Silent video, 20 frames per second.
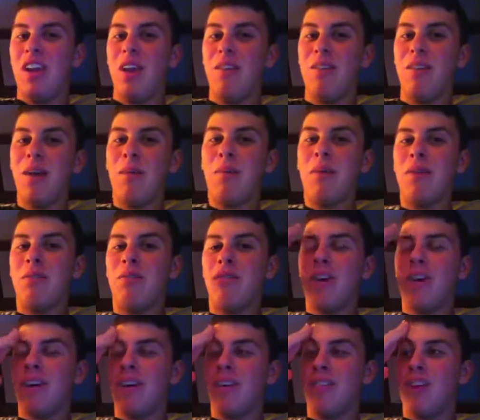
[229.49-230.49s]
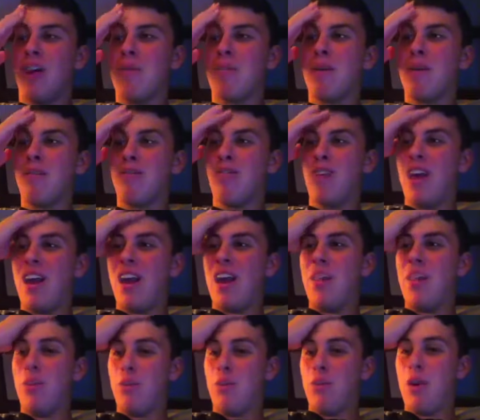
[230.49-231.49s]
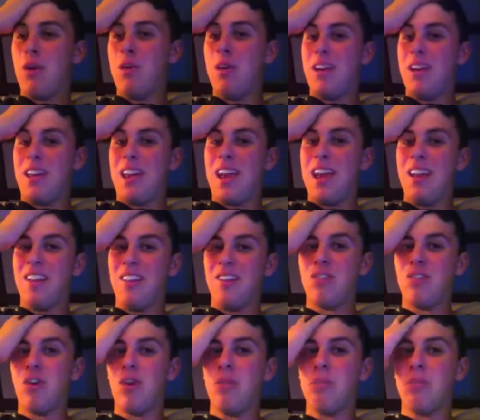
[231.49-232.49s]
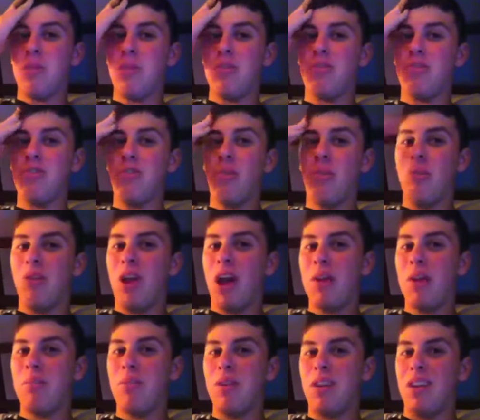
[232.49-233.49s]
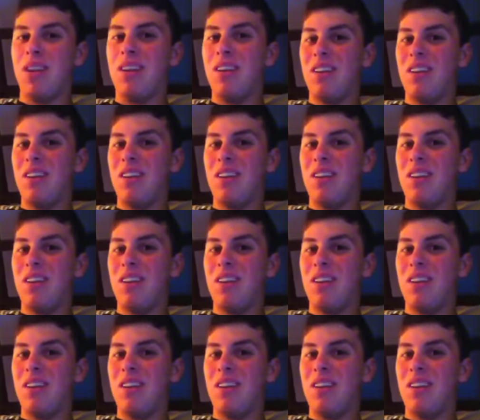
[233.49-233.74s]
If I want to fucking drop my flag on the ground, I can. It's called personal property,